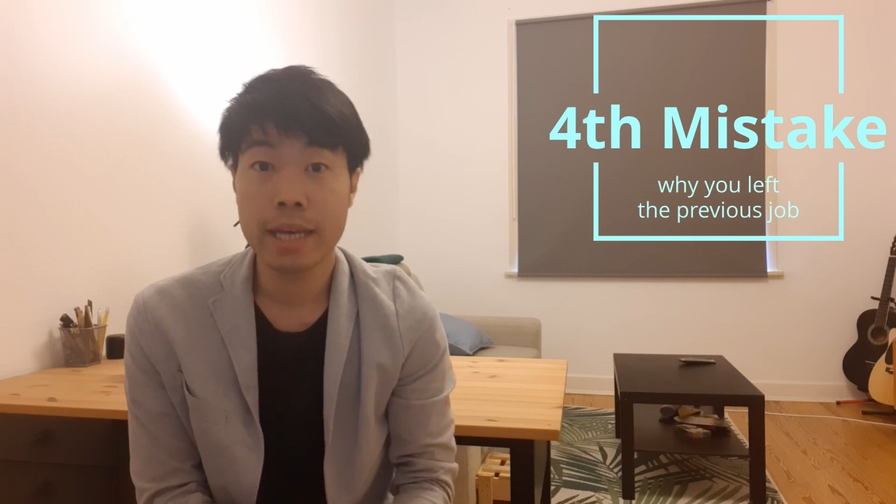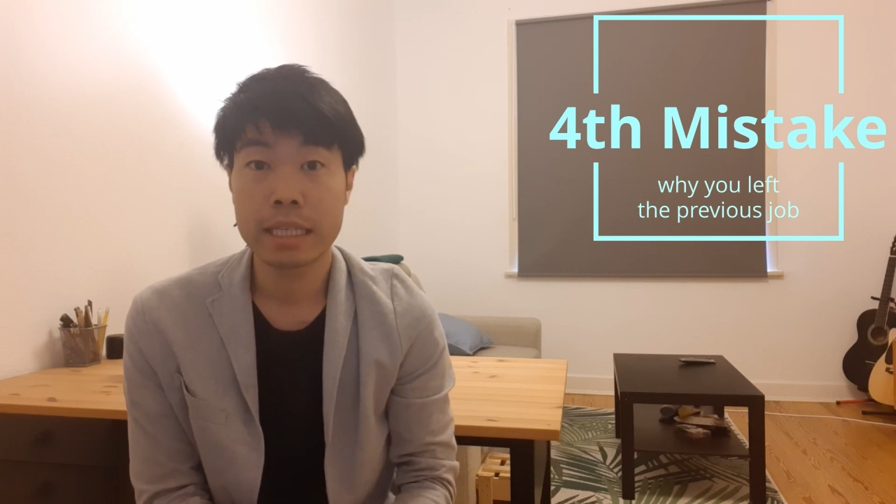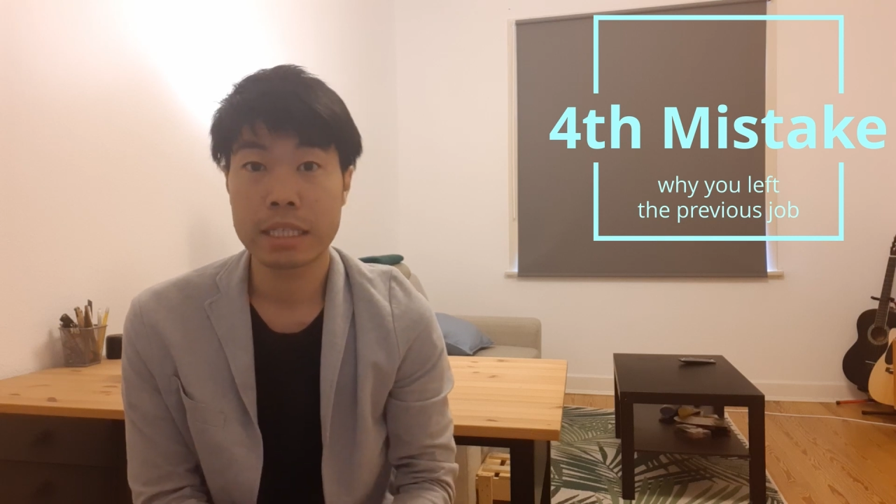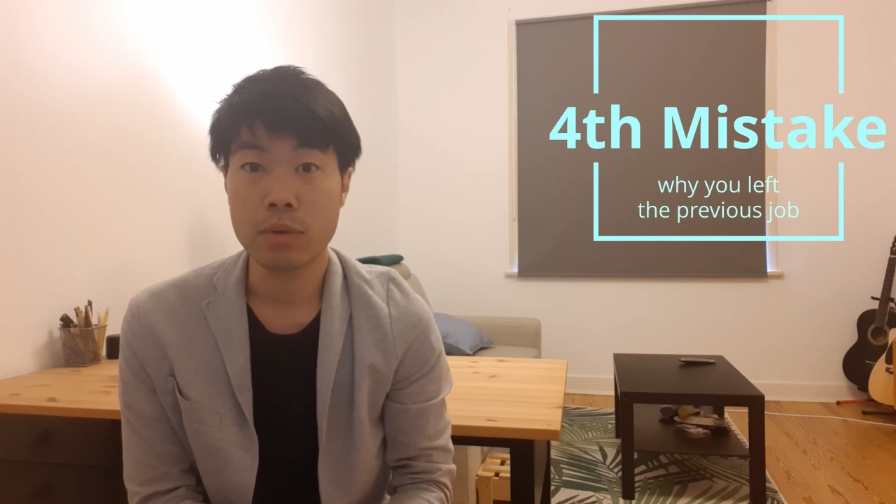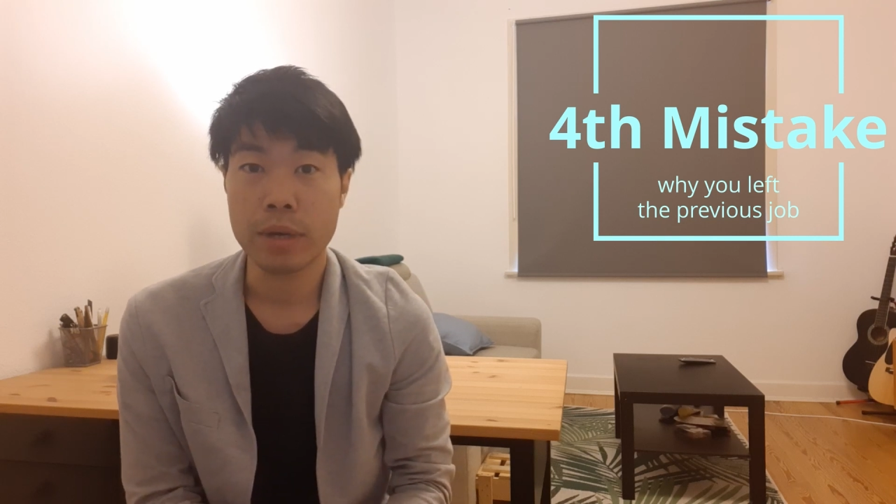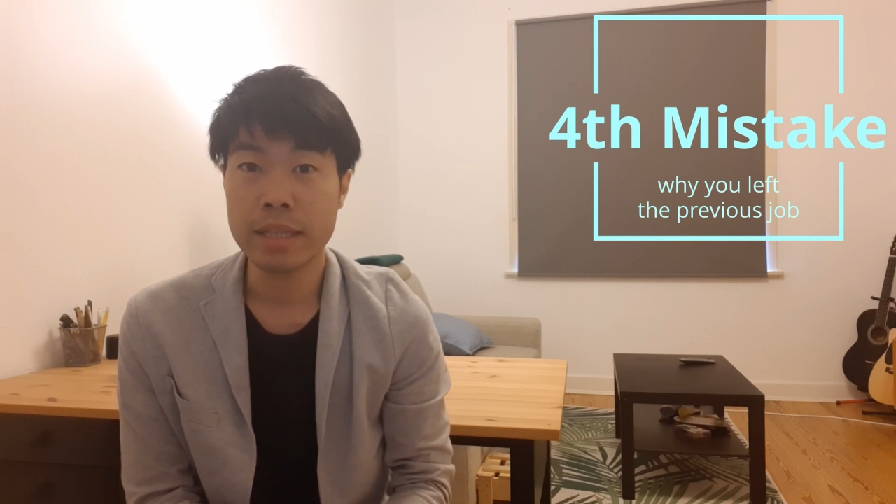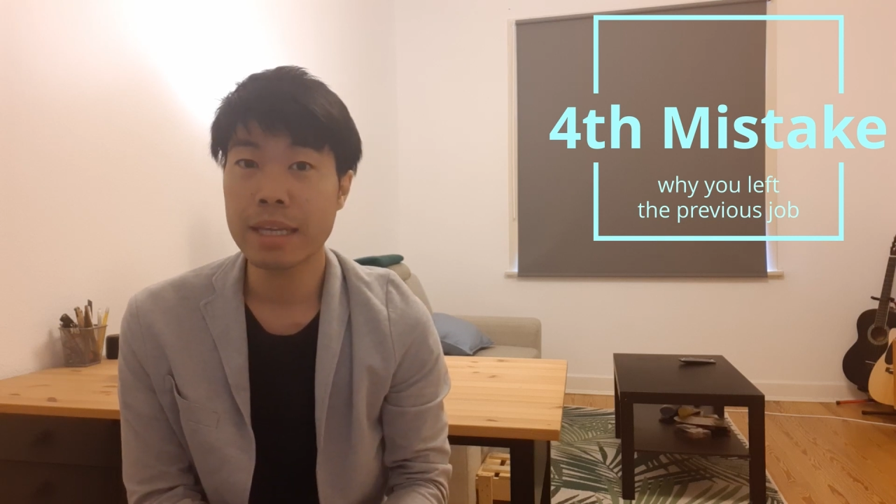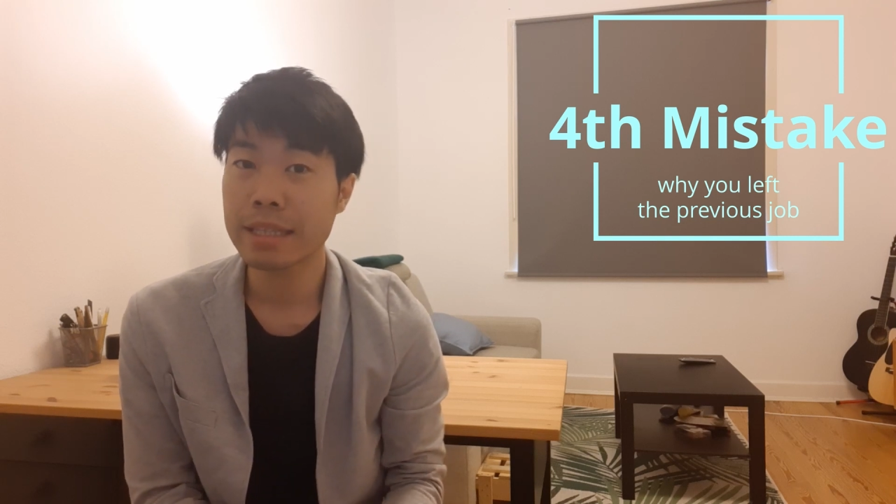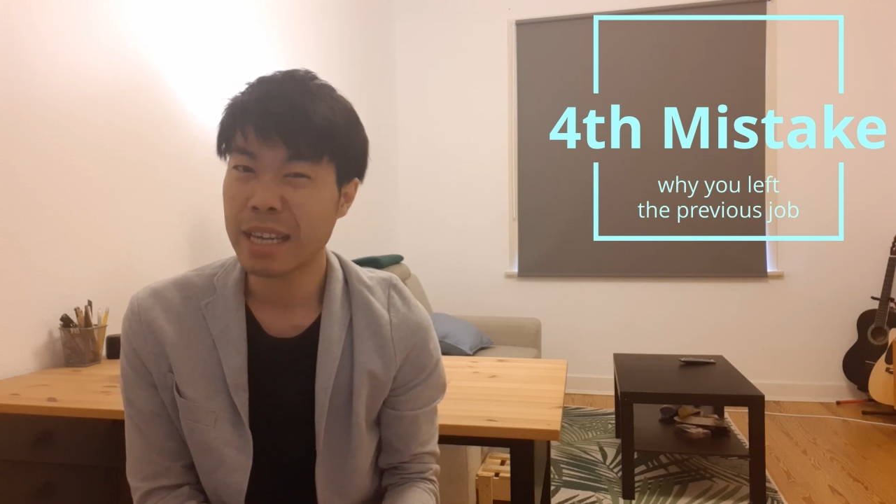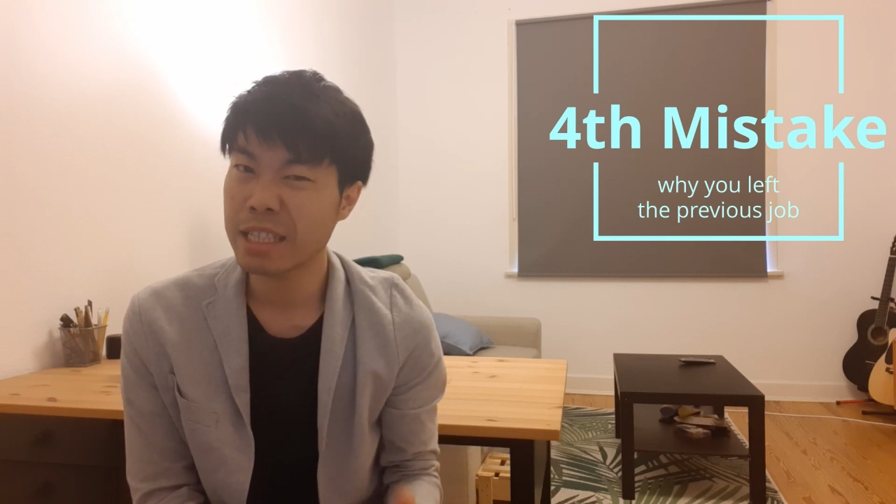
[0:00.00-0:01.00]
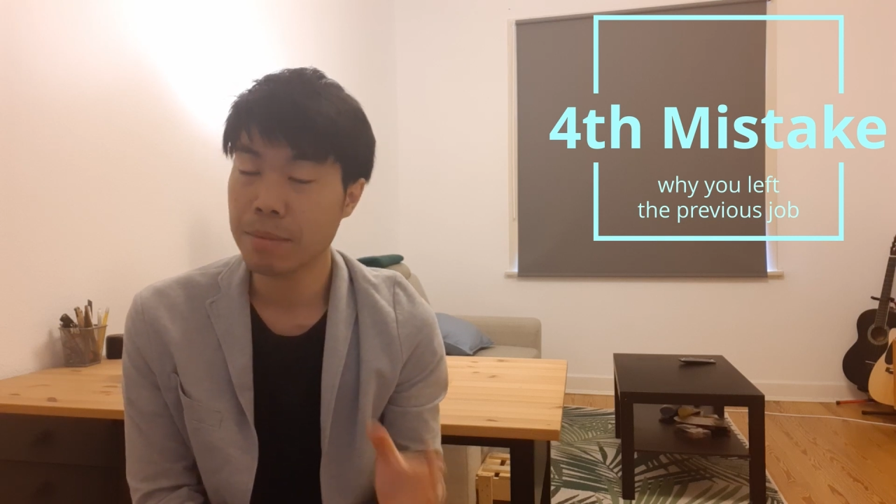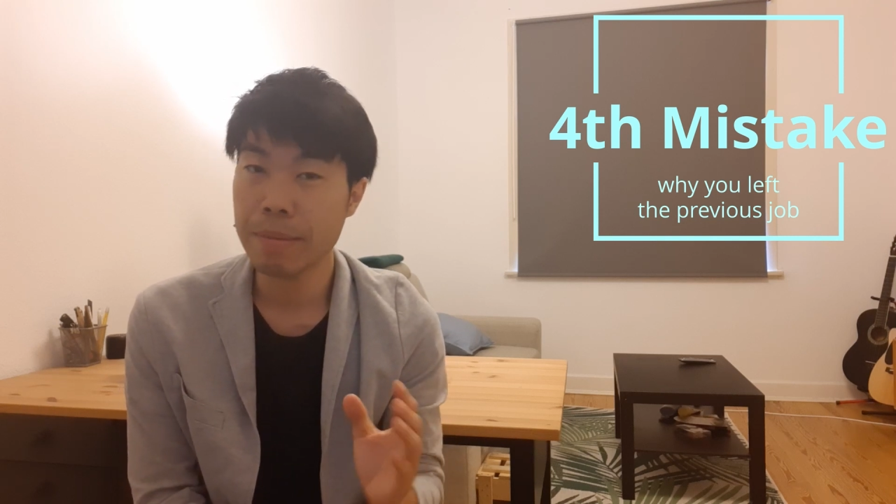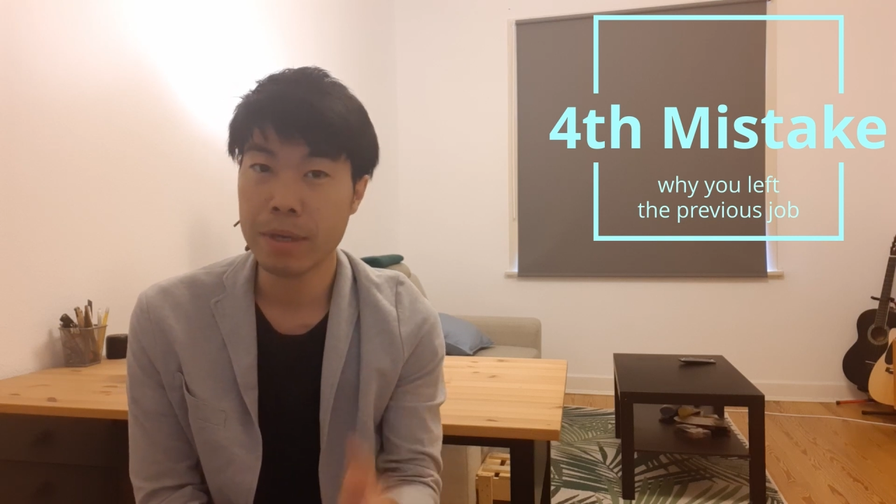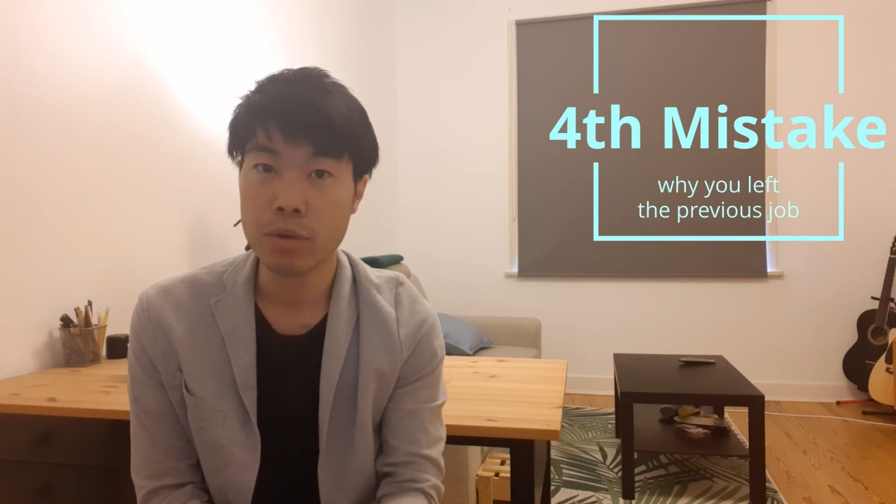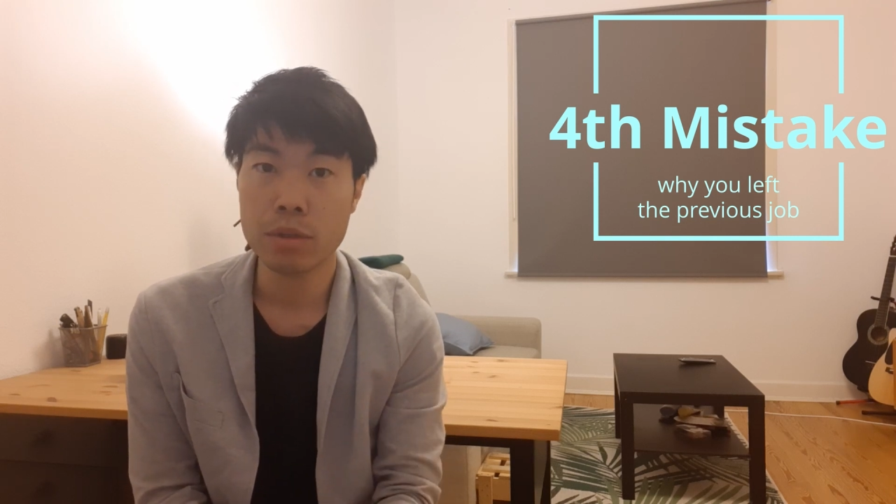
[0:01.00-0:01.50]
So in that case,
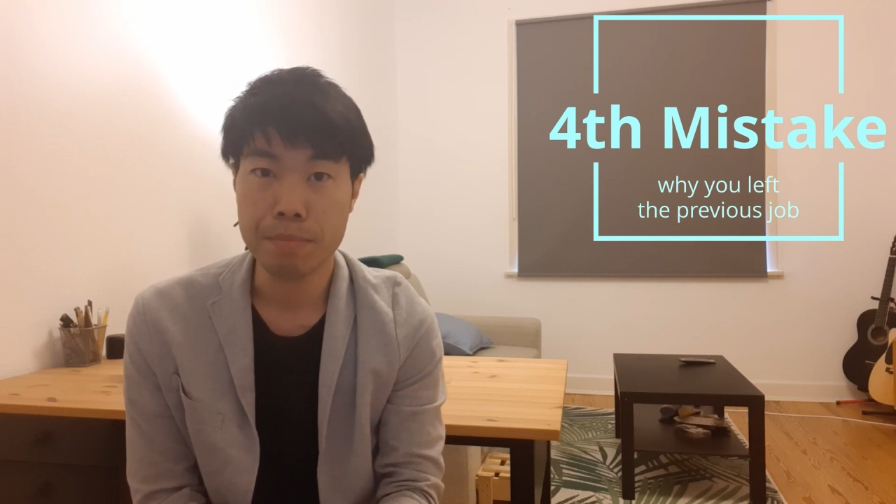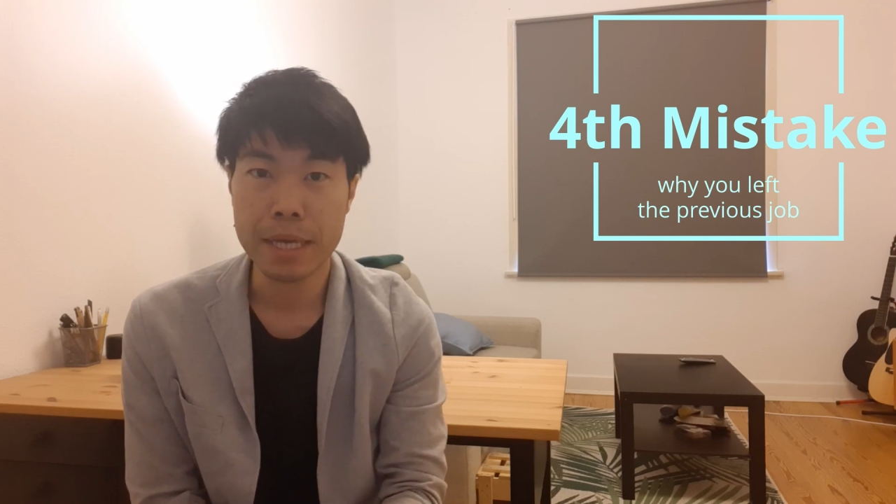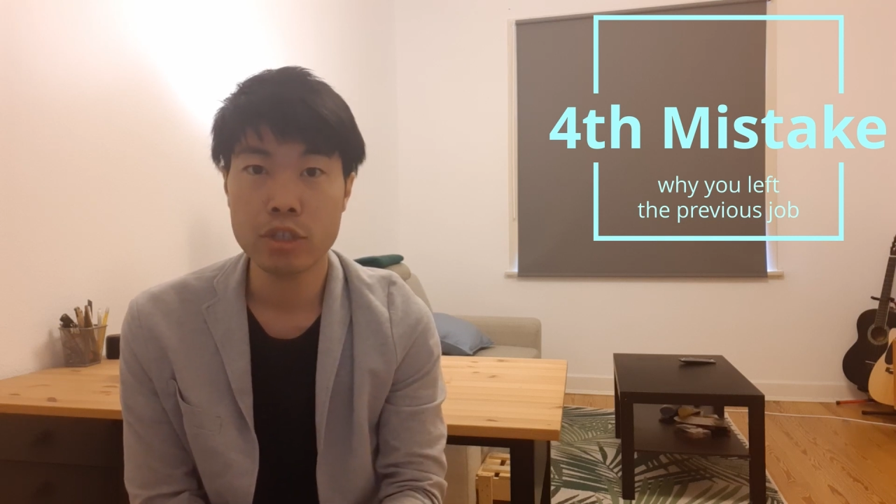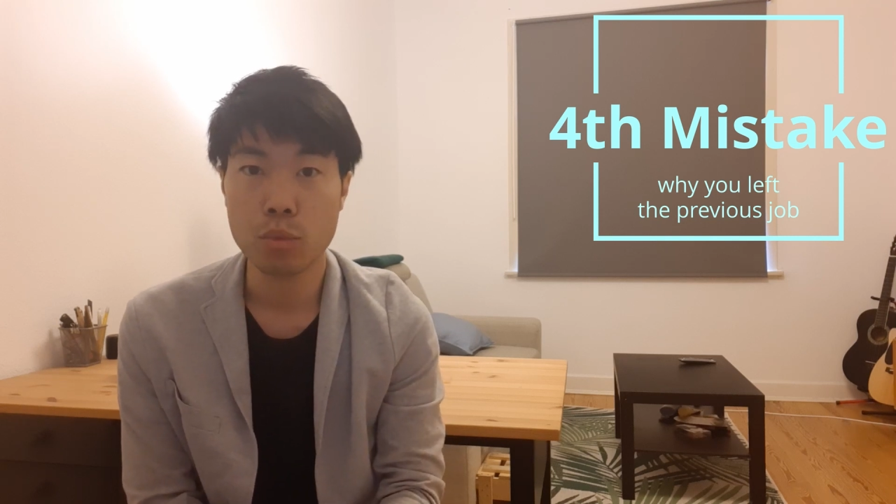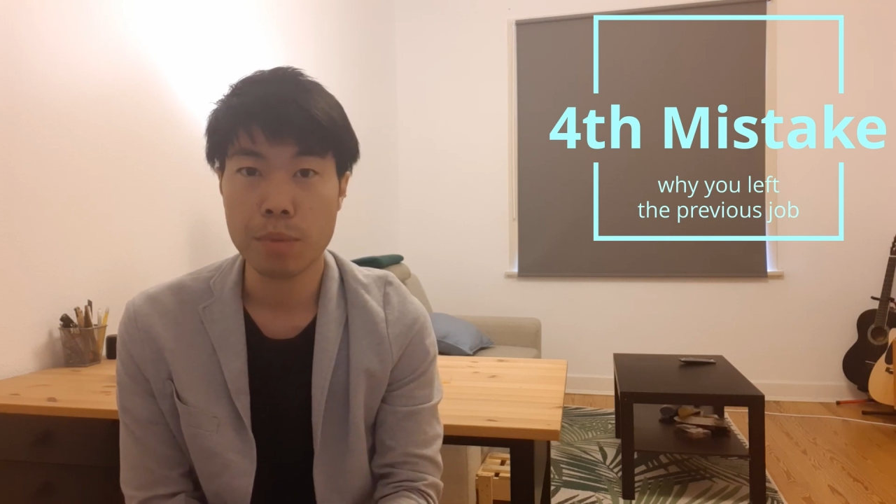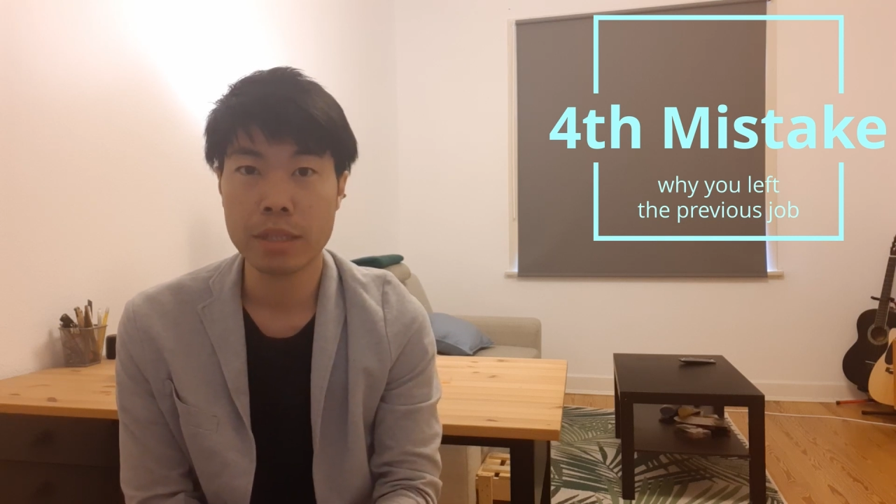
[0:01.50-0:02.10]
maybe you could mention,